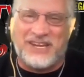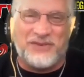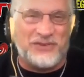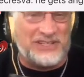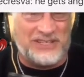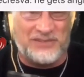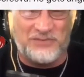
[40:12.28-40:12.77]

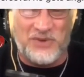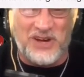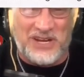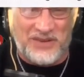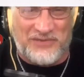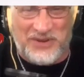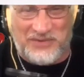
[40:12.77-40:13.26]
have to at
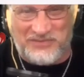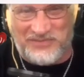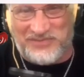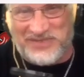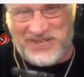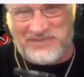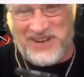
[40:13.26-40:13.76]
least give it
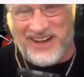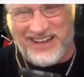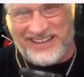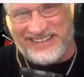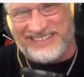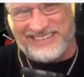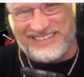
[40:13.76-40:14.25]

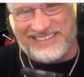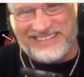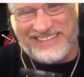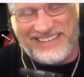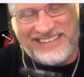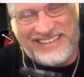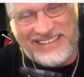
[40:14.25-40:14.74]
to
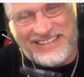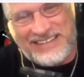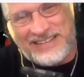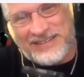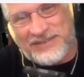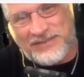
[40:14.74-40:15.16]
them.